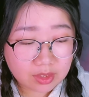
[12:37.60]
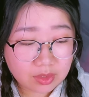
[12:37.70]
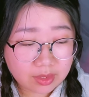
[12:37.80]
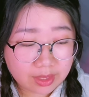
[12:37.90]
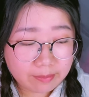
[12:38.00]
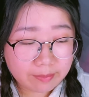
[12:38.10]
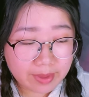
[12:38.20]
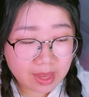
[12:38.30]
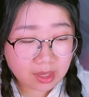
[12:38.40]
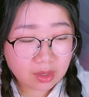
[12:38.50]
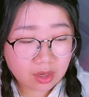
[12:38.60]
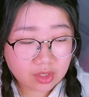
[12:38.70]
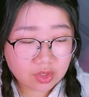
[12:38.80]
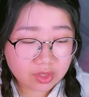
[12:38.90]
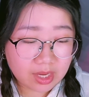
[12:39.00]
is to get back
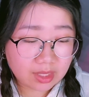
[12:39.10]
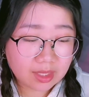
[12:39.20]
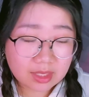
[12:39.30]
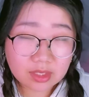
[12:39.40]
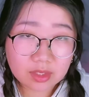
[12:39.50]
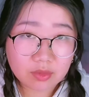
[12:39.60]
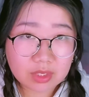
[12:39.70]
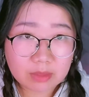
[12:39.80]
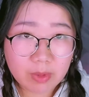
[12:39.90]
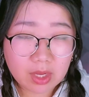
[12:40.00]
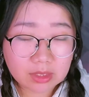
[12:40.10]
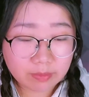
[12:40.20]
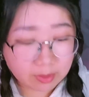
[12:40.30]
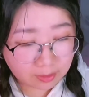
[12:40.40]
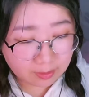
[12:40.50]
on track as soon as
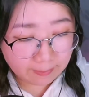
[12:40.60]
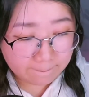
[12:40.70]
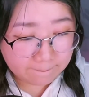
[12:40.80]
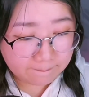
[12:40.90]
possible.